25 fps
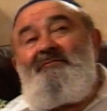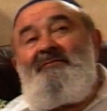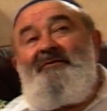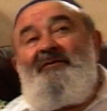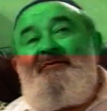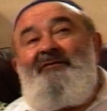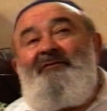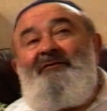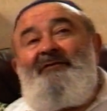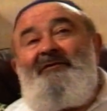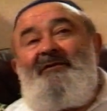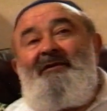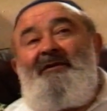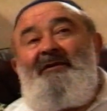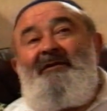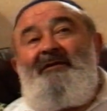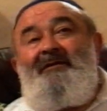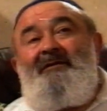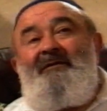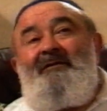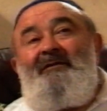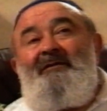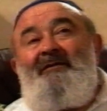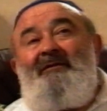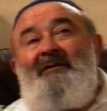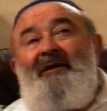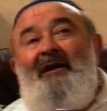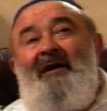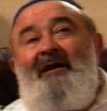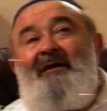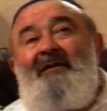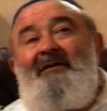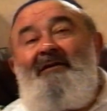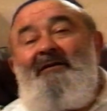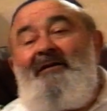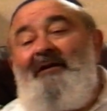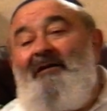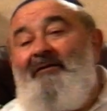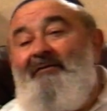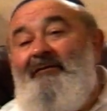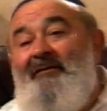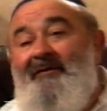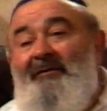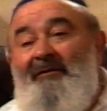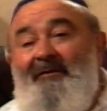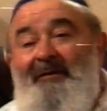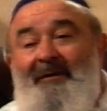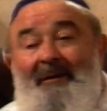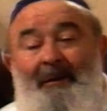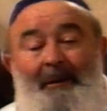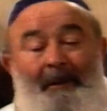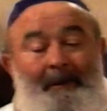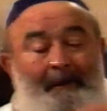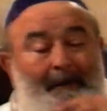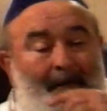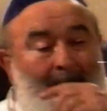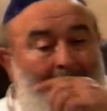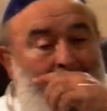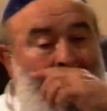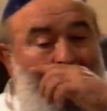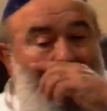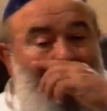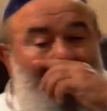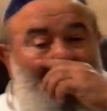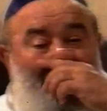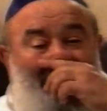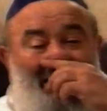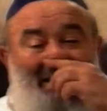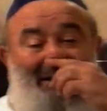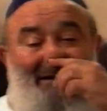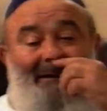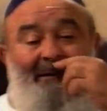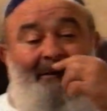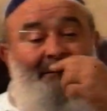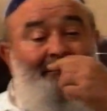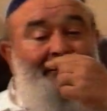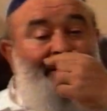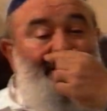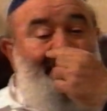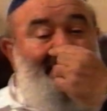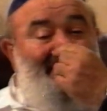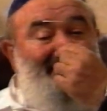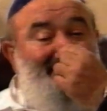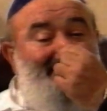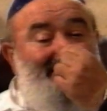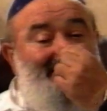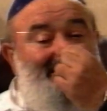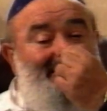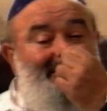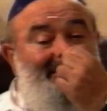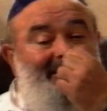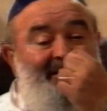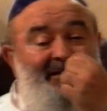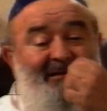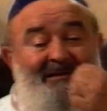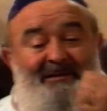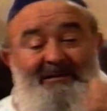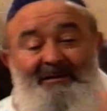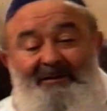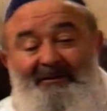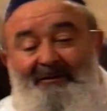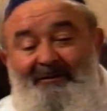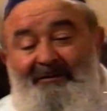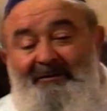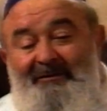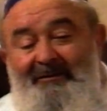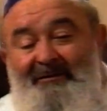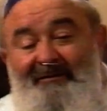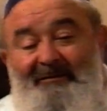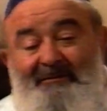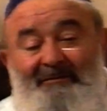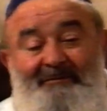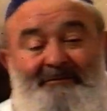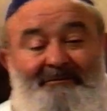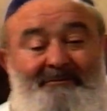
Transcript: free hand in everything, but he was a disloyal,